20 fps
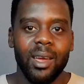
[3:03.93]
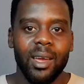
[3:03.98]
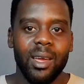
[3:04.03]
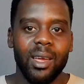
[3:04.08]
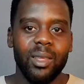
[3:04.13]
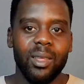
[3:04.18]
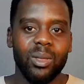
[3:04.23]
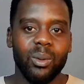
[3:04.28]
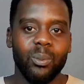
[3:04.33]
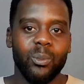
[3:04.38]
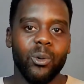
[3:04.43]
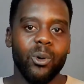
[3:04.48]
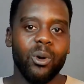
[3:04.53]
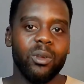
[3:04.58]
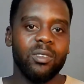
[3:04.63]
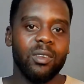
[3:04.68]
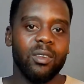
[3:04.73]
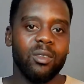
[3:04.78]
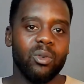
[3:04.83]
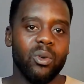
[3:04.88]
In the
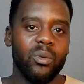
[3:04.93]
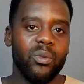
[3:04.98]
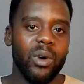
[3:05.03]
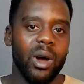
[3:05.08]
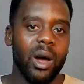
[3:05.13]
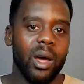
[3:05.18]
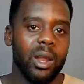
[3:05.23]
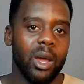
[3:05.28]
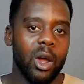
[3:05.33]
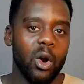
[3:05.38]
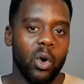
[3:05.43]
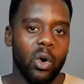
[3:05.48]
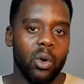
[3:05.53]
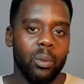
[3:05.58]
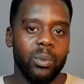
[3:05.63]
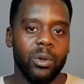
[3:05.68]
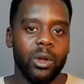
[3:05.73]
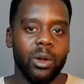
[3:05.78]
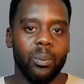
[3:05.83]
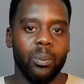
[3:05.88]
process of
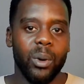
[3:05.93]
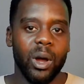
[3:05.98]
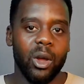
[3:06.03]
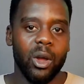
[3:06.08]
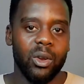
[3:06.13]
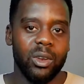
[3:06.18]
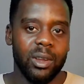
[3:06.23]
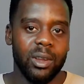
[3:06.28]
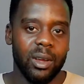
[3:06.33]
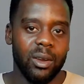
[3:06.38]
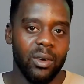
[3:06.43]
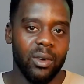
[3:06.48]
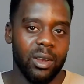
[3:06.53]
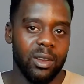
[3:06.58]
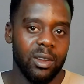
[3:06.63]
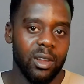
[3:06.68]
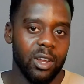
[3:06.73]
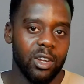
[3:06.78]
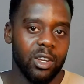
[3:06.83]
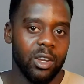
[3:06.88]
anaerobic
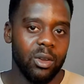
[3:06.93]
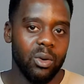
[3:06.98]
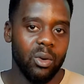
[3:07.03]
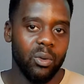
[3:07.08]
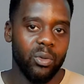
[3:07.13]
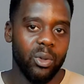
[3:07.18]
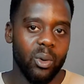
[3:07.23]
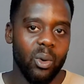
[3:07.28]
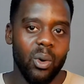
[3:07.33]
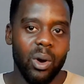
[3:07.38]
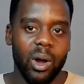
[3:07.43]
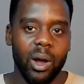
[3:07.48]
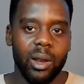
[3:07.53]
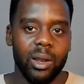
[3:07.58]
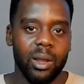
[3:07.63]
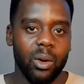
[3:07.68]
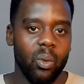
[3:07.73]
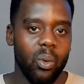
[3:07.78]
biodegradation of the organic